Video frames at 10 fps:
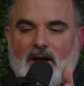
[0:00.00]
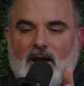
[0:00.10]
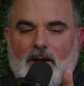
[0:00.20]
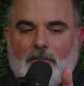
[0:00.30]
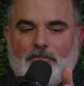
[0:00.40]

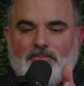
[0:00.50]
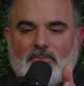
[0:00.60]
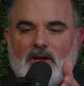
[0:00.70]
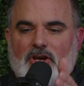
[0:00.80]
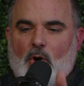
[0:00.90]
um,
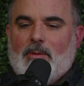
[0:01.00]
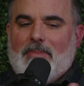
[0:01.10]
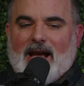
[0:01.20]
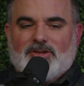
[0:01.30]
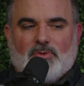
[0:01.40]
going
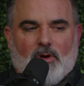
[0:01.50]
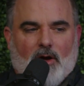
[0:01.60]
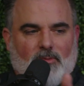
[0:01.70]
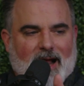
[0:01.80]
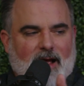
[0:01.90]
back to
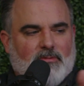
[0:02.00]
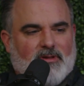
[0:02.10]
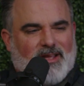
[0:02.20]
around